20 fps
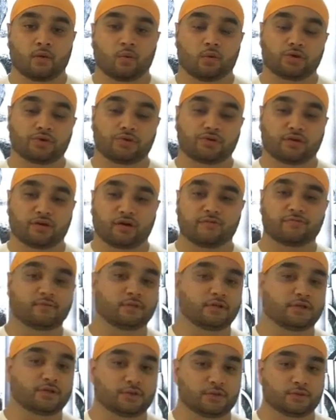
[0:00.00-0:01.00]
What do the
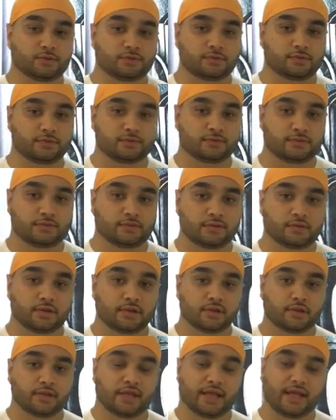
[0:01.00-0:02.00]
government do?
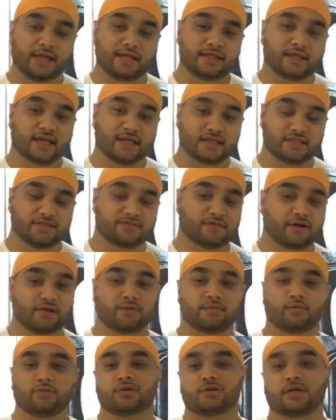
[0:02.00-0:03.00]
They
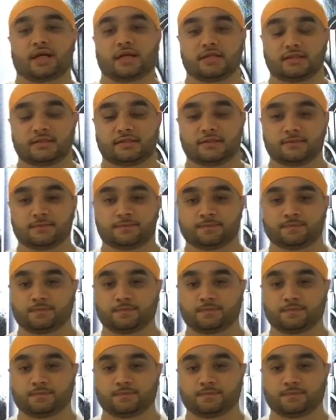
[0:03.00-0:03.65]
intensify the brutality.